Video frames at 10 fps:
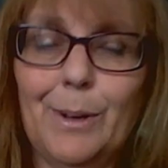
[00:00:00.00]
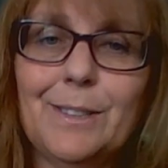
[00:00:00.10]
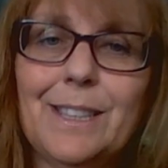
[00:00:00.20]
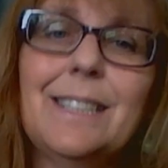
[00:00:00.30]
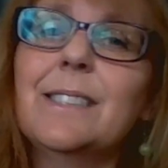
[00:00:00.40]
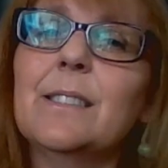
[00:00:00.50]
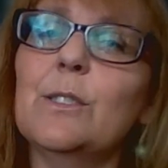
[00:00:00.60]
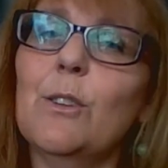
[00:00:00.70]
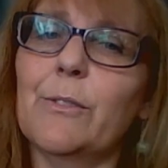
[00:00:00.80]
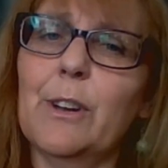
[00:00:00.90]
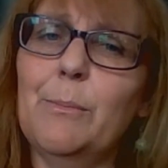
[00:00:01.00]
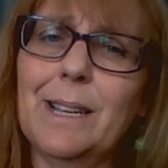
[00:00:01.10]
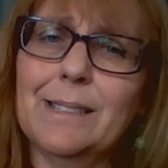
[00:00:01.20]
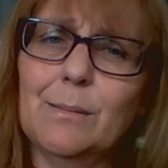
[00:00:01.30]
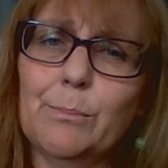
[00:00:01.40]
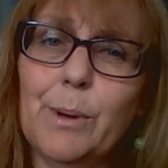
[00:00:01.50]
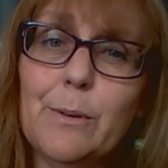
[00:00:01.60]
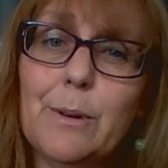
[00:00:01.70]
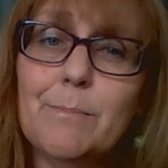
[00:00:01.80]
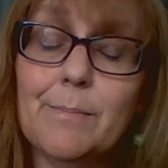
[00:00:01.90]
This is not a very pleasant
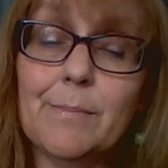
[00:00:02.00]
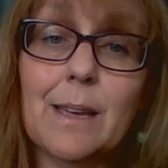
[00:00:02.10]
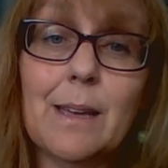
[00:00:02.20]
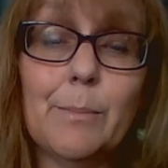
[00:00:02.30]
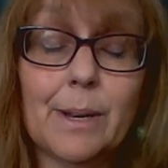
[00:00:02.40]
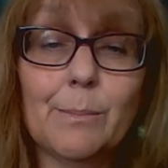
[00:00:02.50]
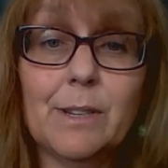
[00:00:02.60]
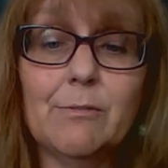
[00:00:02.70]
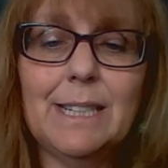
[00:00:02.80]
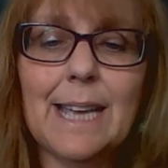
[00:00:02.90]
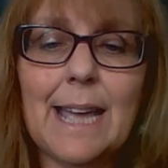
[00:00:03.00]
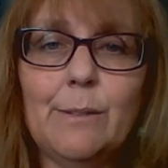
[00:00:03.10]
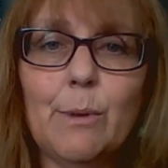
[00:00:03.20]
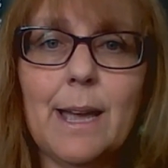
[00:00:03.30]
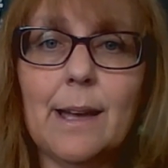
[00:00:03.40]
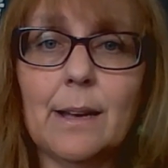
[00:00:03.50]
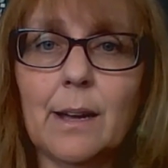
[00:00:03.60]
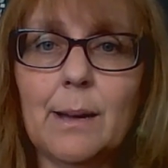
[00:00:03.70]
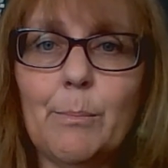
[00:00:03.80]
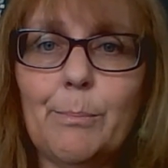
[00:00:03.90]
poem, but I'm going to read it anyway, and
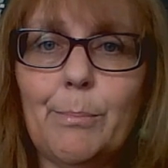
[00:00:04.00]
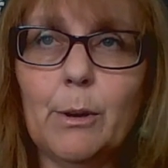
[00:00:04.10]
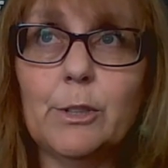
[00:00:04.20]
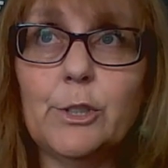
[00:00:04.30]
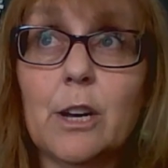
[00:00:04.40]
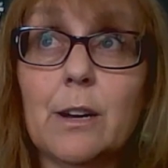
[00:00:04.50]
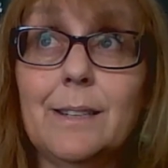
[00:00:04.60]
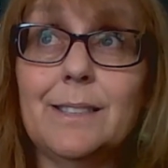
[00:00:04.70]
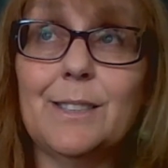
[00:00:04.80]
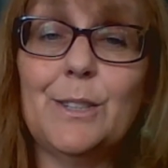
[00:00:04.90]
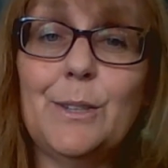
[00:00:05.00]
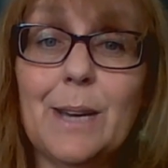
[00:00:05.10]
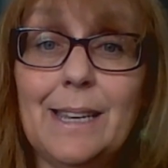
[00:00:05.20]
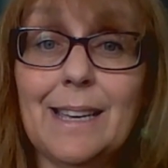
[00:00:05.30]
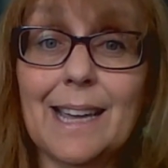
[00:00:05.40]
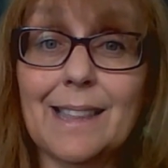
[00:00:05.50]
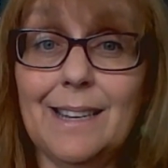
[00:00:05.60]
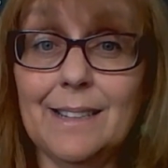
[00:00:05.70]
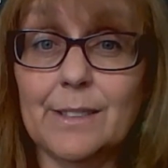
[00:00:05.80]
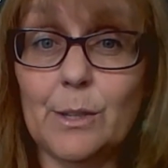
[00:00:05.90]
I apologise to any
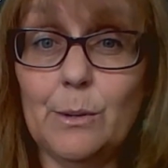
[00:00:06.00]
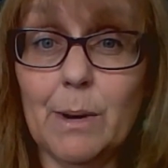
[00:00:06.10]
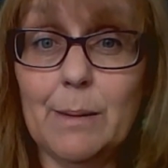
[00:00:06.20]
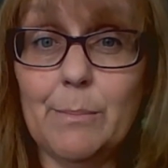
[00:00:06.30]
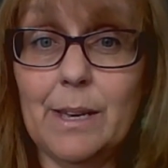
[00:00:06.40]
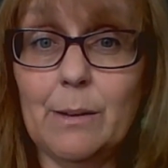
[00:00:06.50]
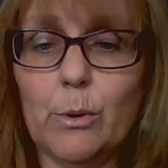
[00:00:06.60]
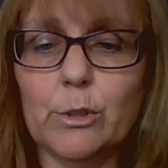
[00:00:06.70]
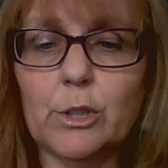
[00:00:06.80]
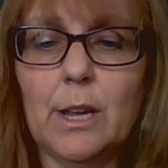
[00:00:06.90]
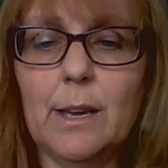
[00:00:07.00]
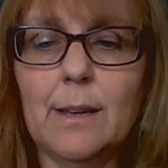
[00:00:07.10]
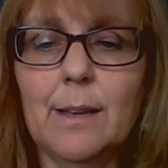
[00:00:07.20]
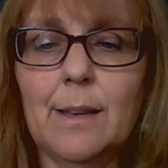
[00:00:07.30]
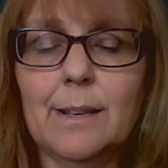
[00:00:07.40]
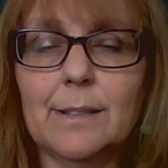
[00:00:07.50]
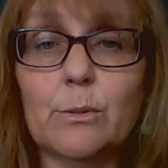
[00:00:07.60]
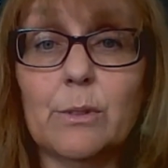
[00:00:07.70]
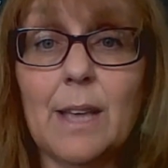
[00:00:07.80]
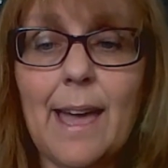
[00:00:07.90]
Catholics who might be watching. It's
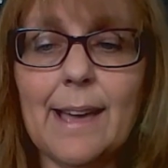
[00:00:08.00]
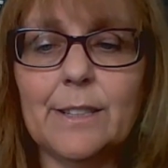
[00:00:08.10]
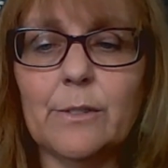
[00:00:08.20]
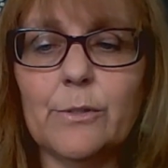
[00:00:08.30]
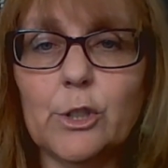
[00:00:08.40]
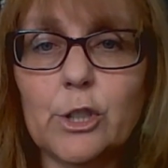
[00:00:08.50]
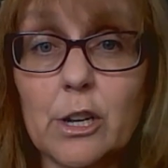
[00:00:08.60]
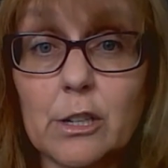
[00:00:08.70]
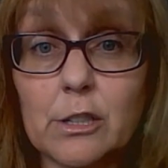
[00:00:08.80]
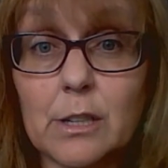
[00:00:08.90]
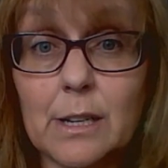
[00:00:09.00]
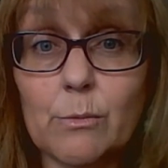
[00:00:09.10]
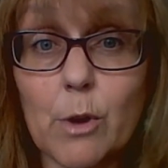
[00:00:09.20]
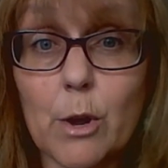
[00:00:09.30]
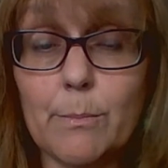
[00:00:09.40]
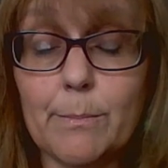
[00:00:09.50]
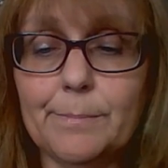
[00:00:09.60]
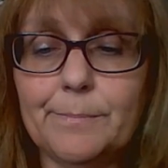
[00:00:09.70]
called The Head of the Church in Rome.